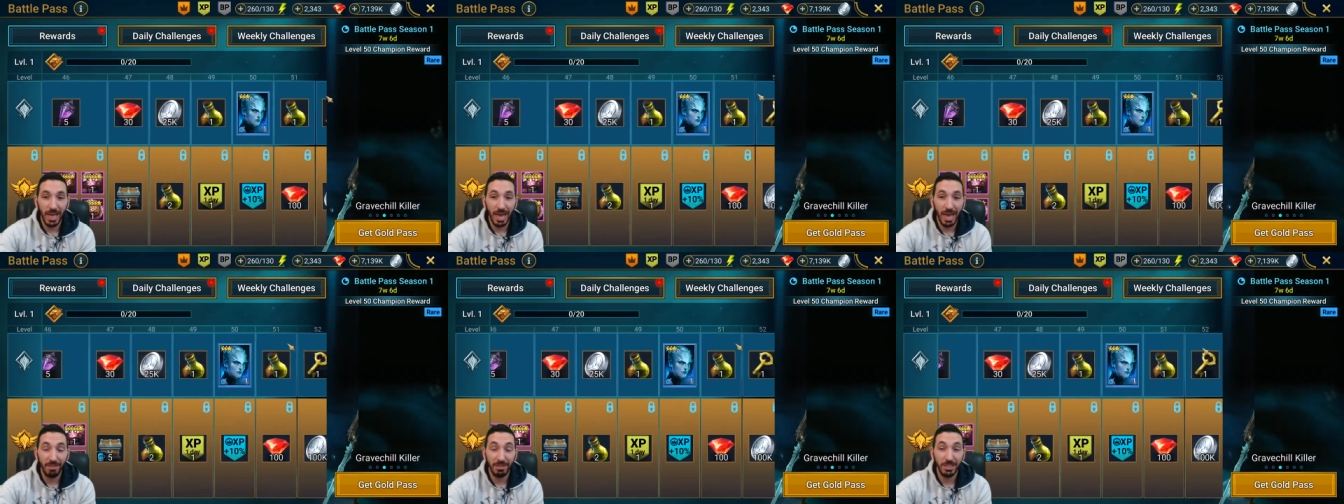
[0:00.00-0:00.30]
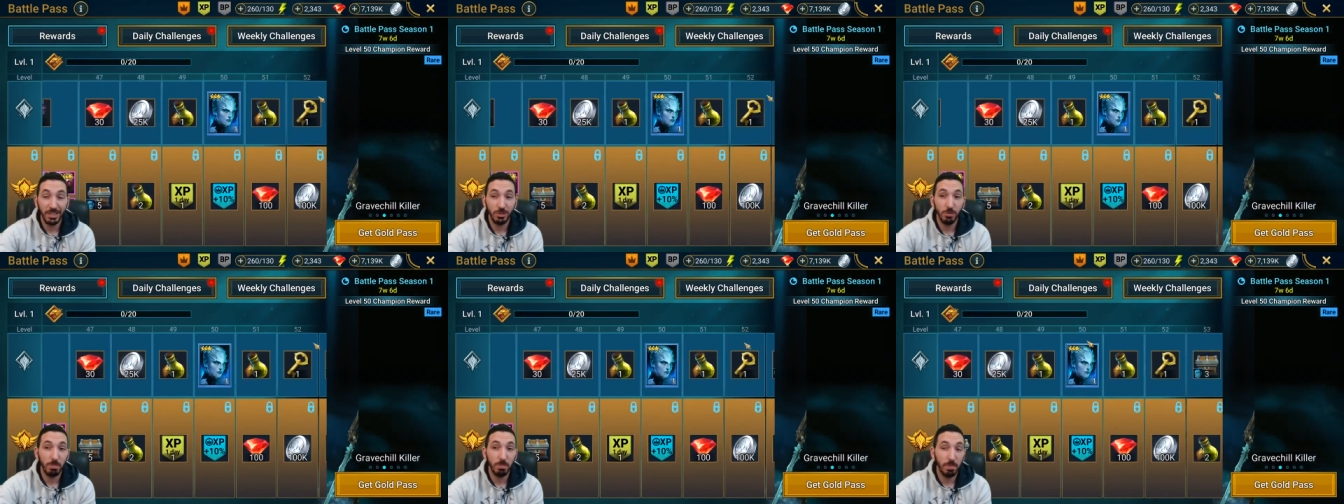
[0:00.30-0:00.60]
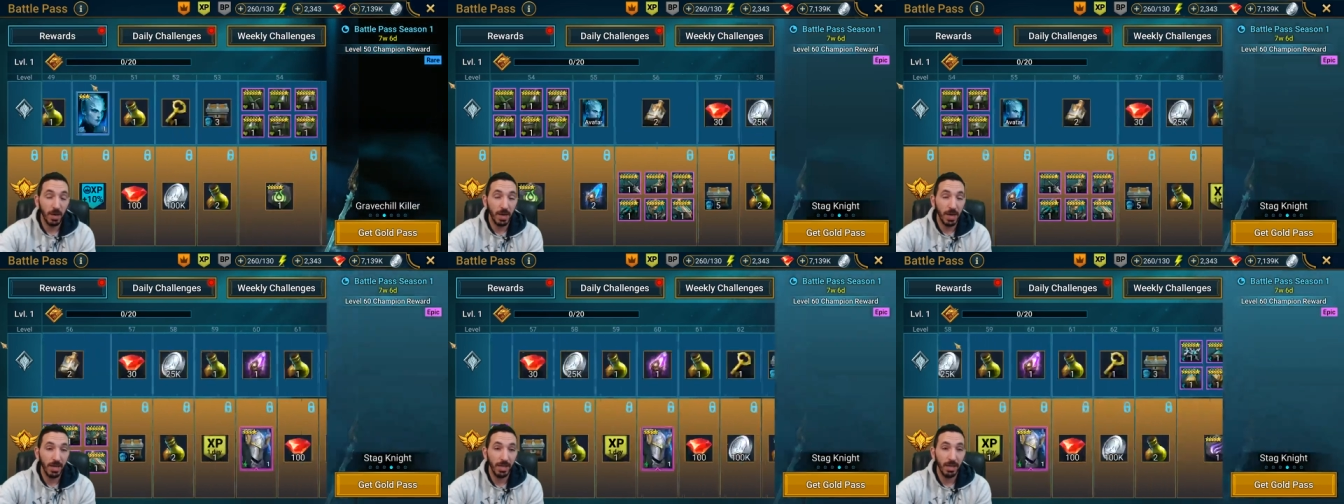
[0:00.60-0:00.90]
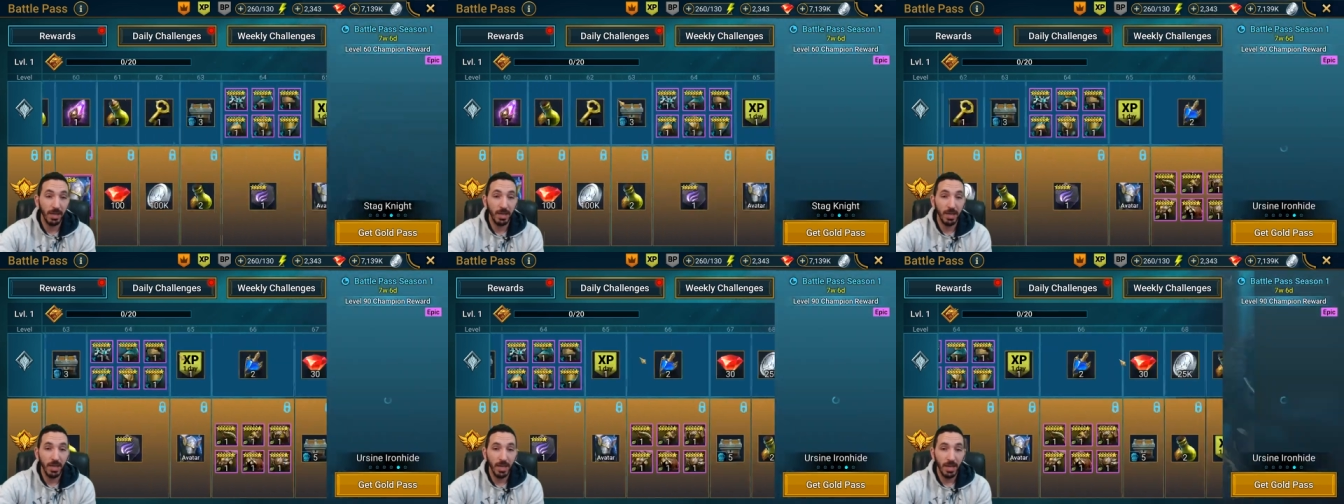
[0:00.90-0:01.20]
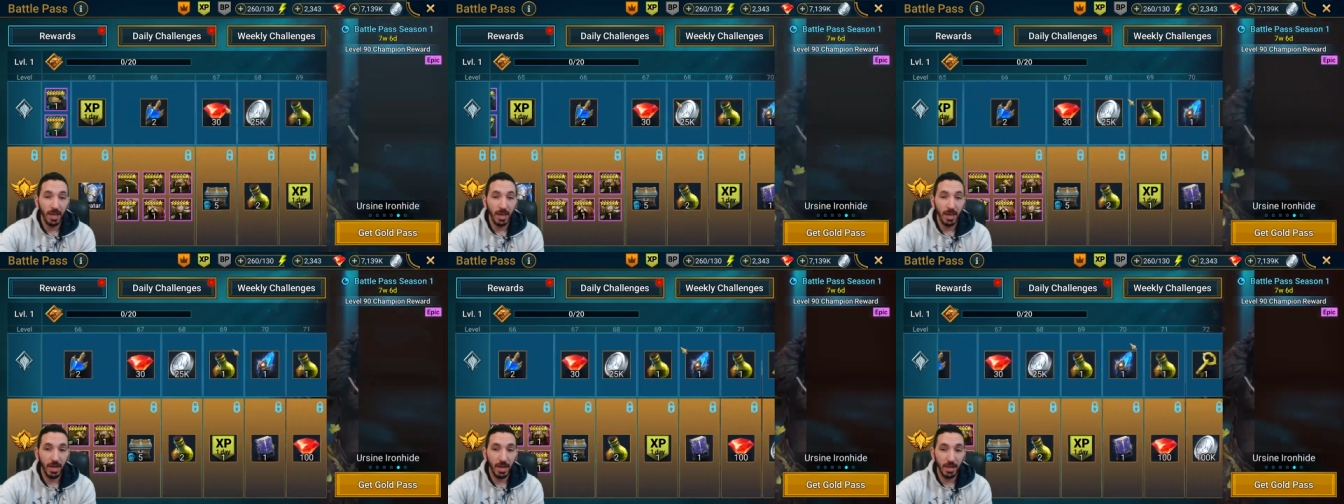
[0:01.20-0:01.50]
having to buy
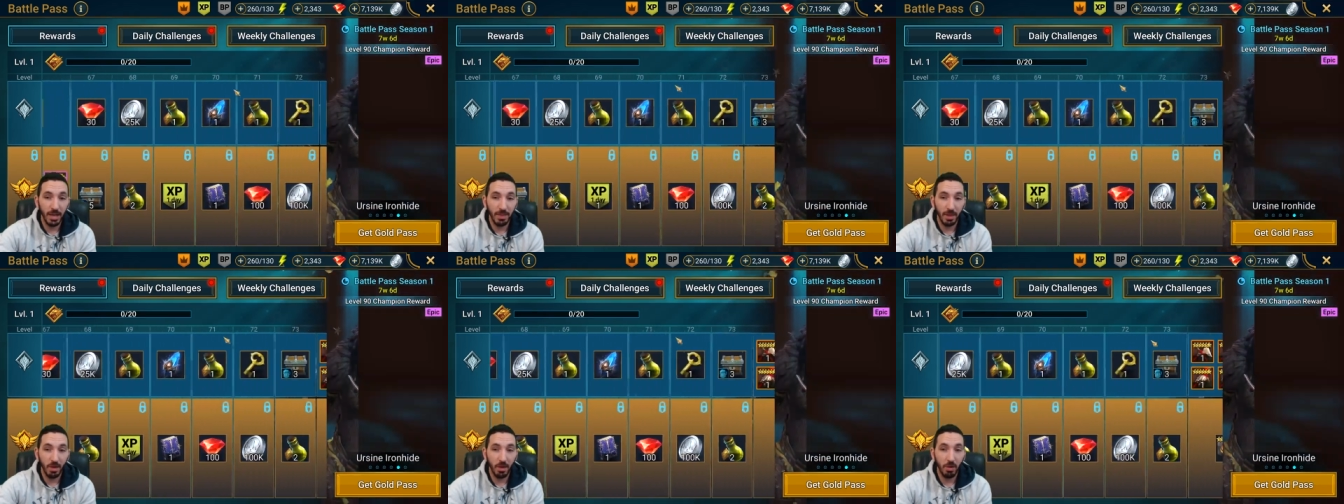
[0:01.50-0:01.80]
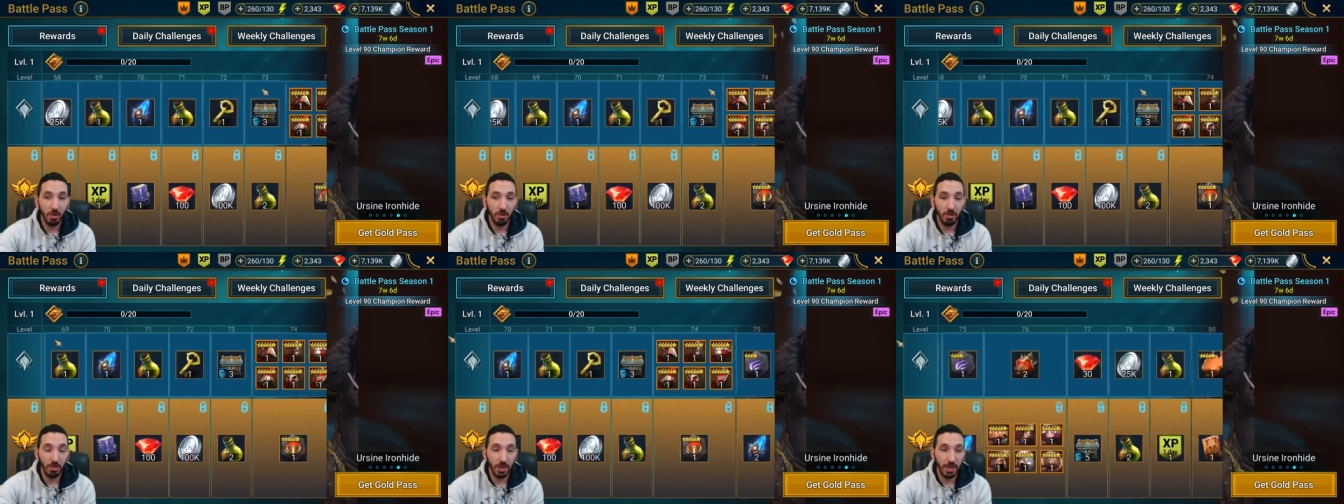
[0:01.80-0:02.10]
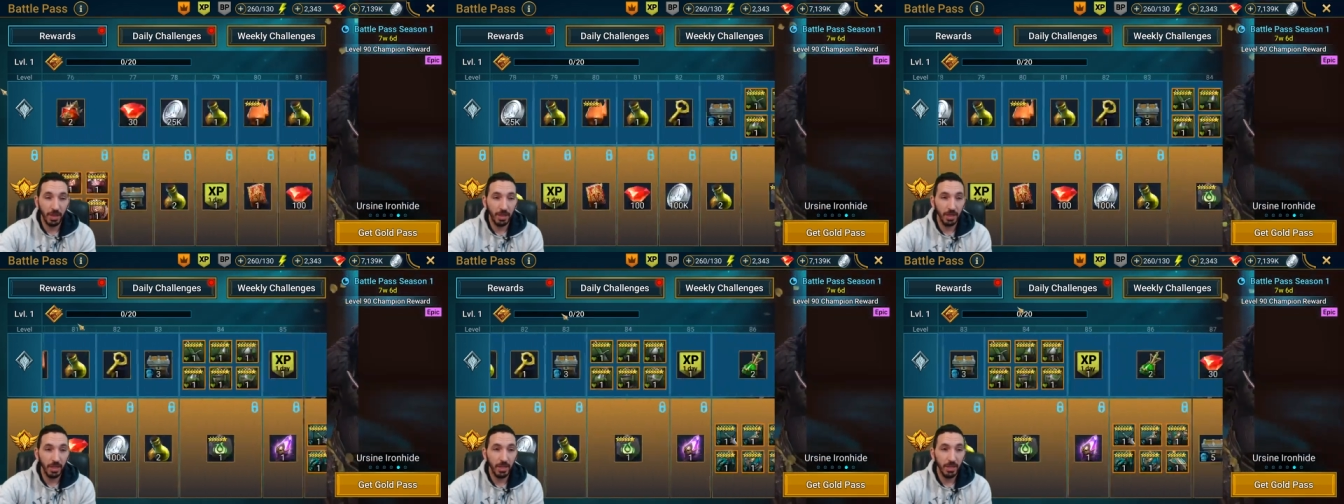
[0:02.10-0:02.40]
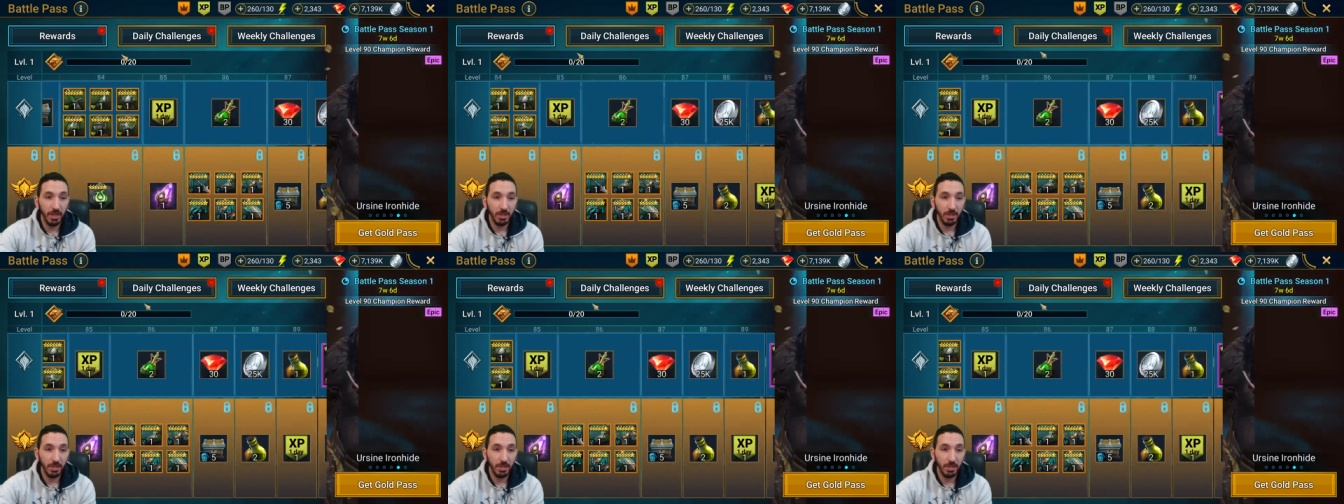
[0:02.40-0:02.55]
the whole thing.